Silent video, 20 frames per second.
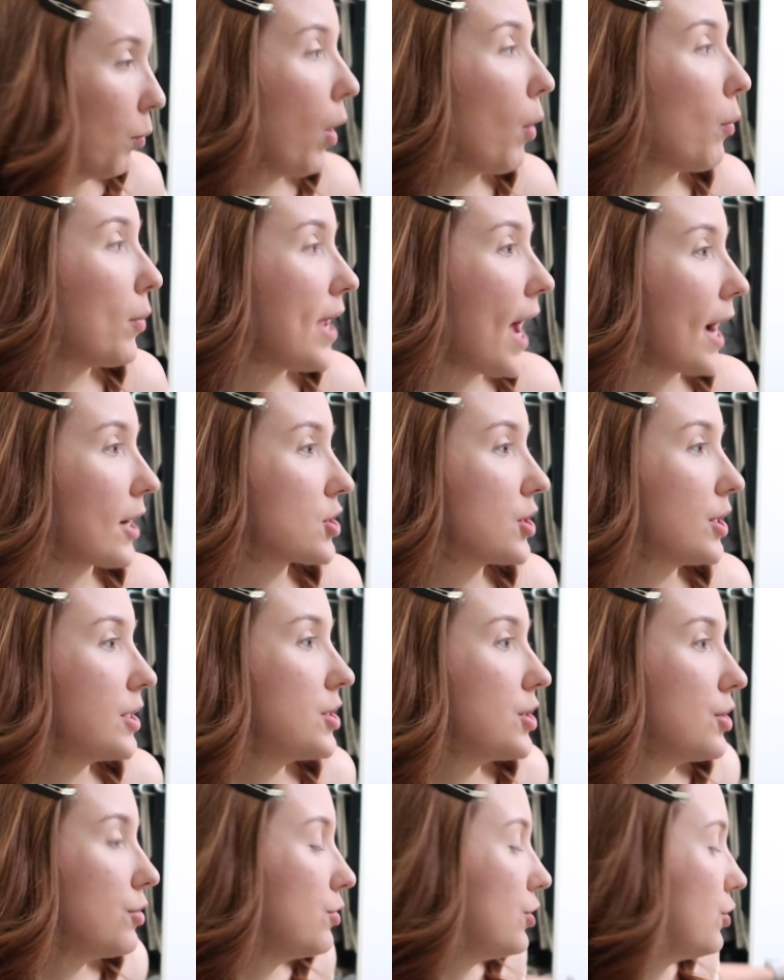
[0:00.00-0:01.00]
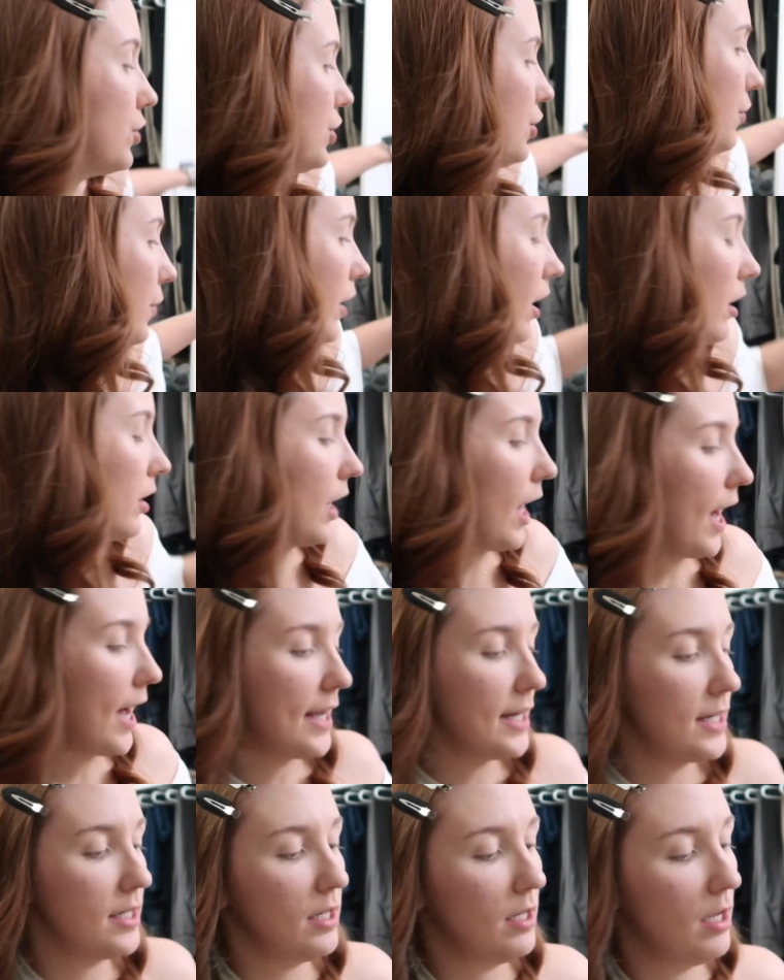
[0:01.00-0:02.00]
what we actually do, you can do it
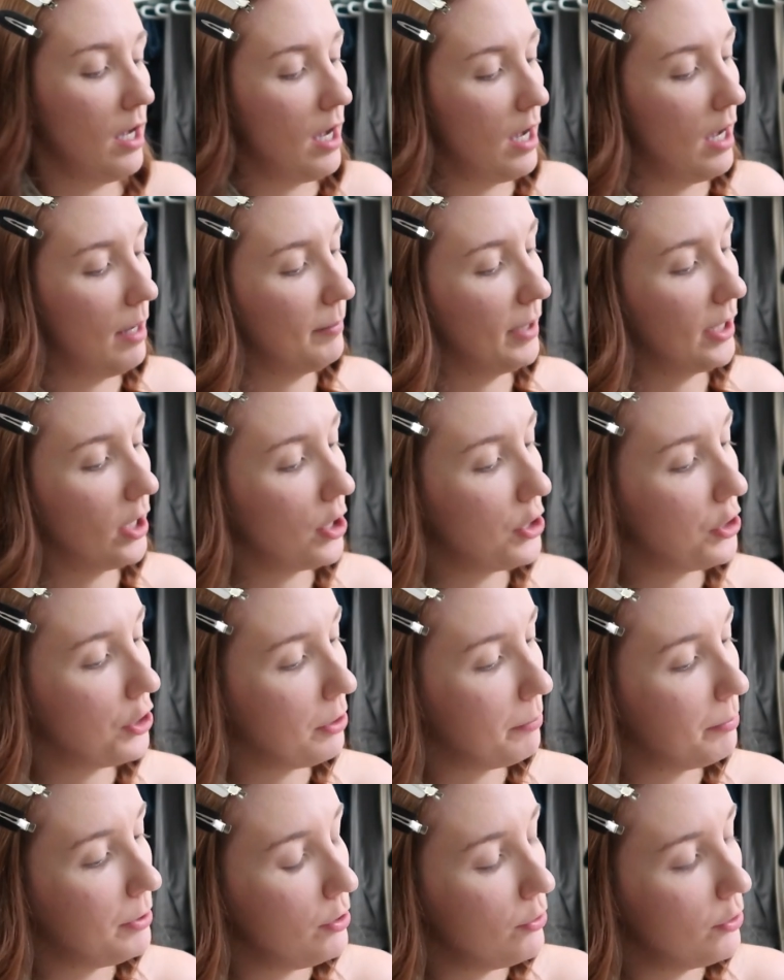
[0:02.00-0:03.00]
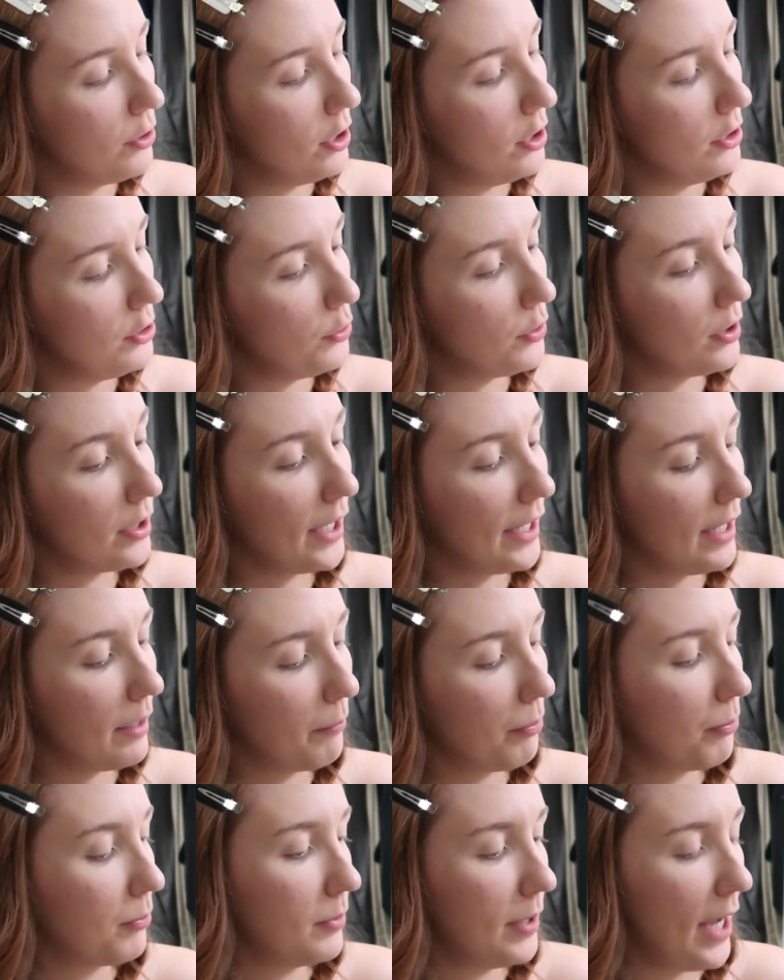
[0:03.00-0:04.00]
online, um, like on your computer. You can like
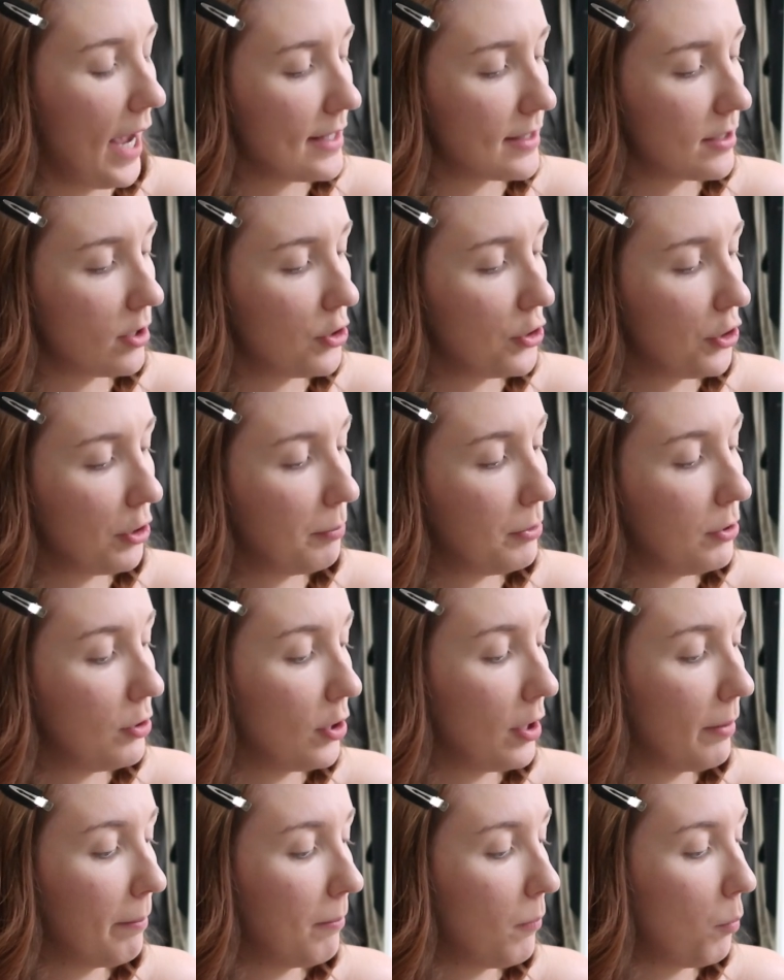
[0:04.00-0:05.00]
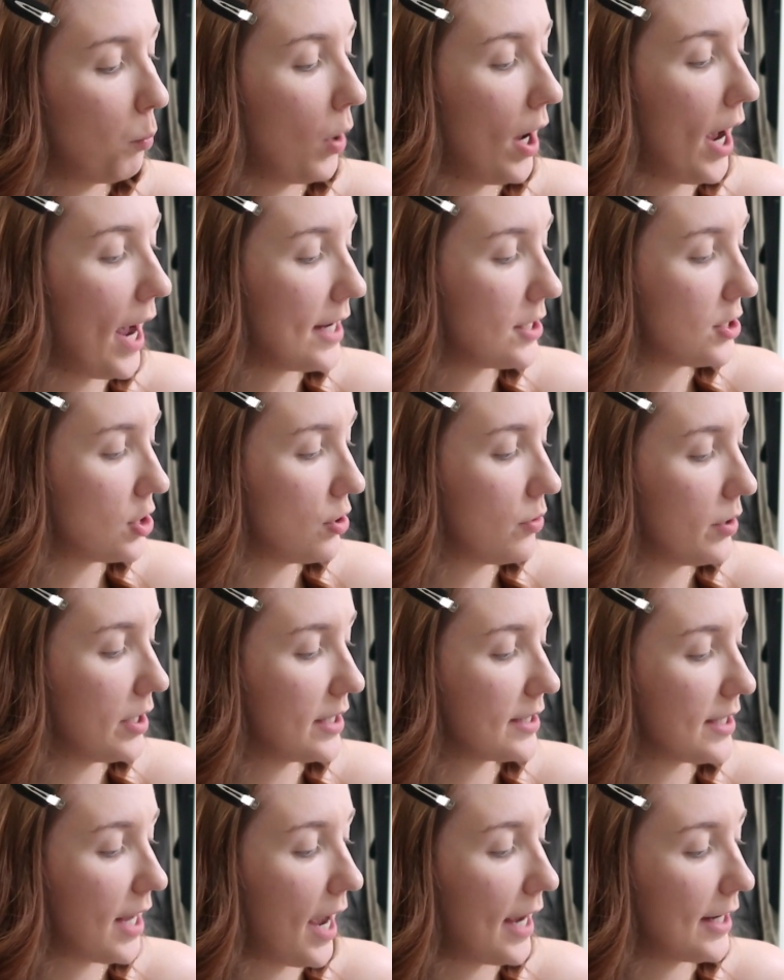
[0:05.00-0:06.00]
cast it on your computer. What I do
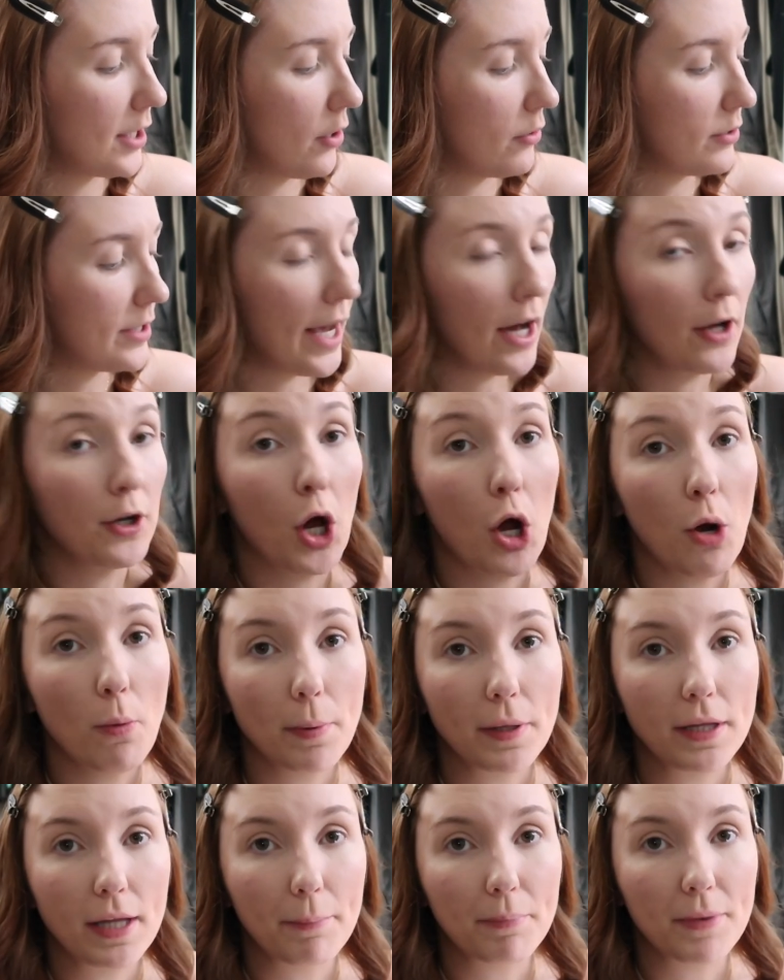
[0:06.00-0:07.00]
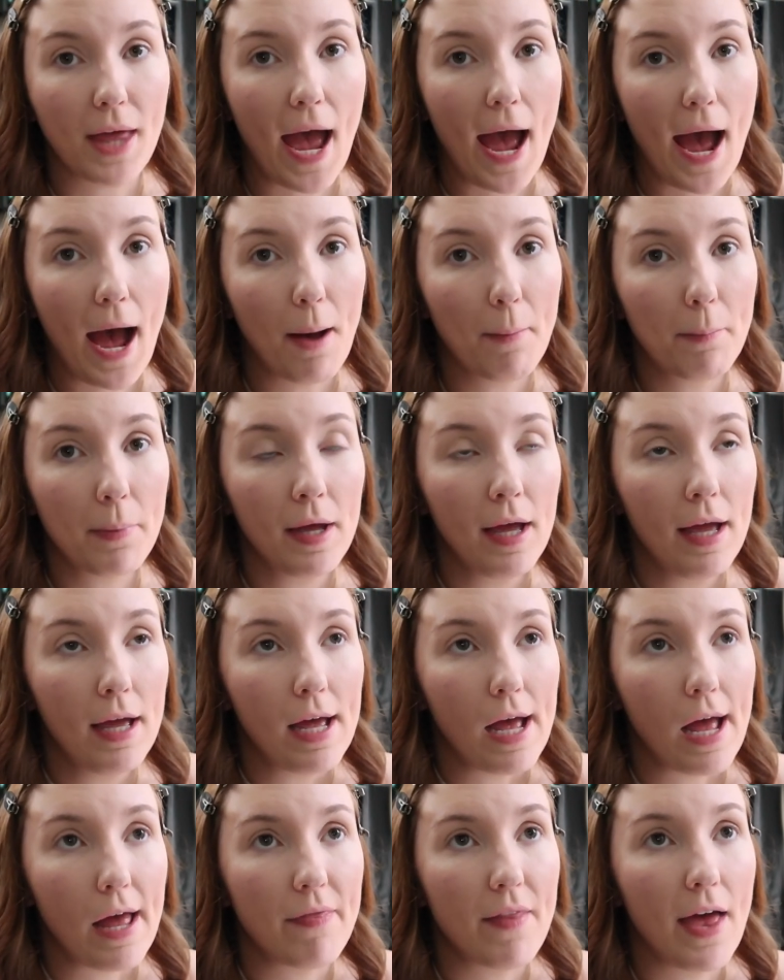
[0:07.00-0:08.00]
is I go down, open up the app,
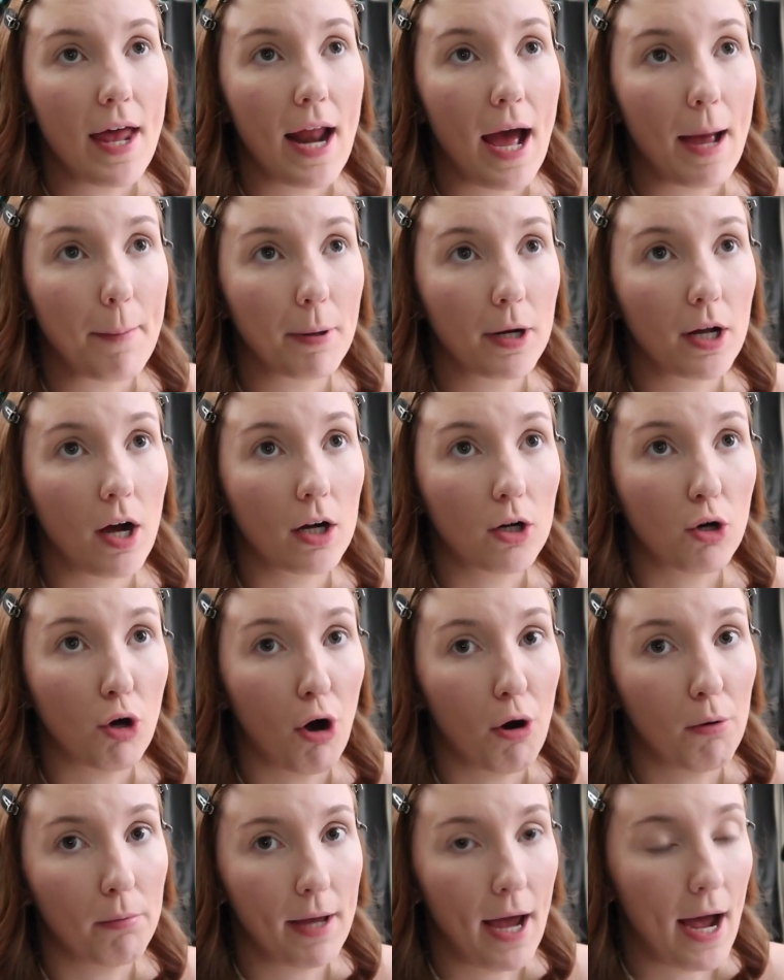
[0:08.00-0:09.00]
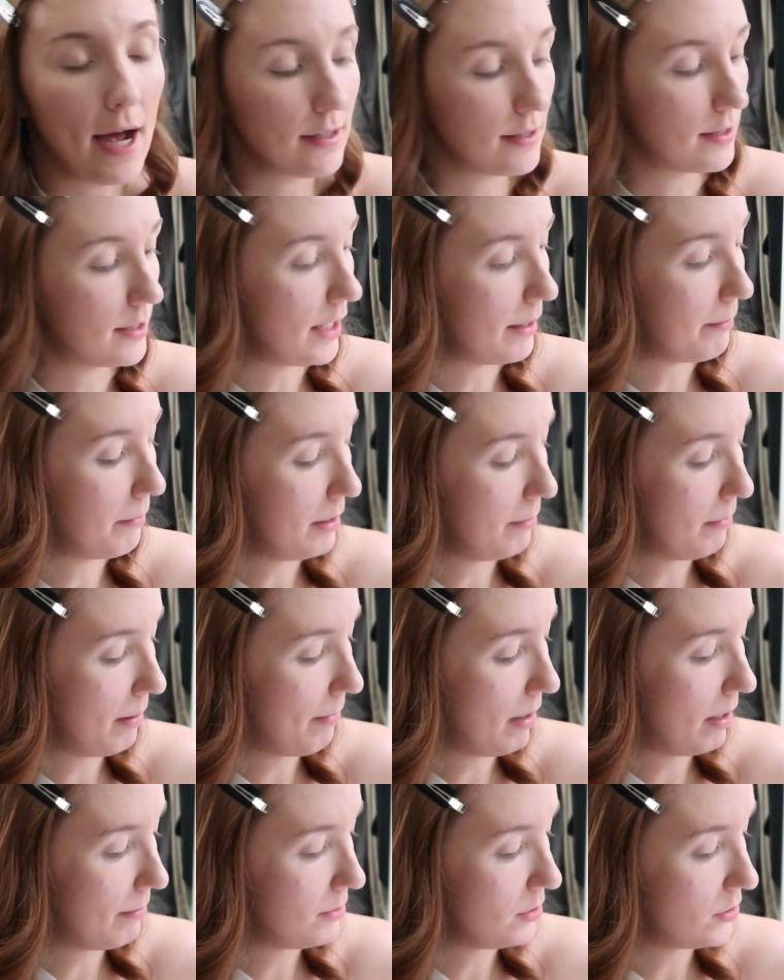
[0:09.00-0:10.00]
and then I put it on Chromecast, and me and my
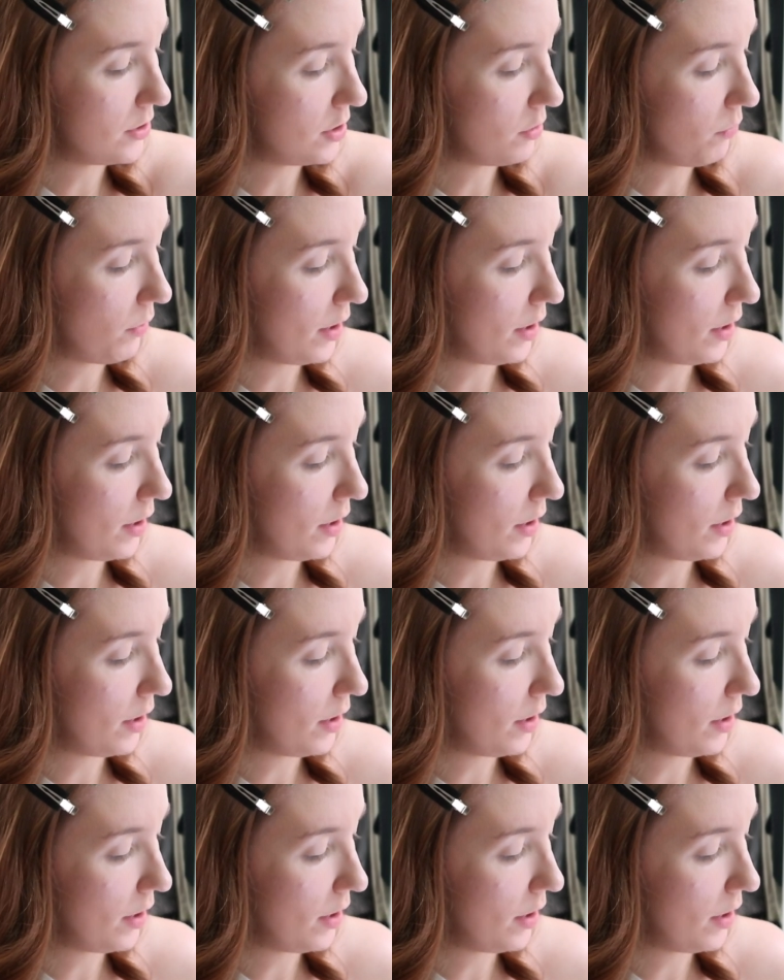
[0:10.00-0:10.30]
mom use it to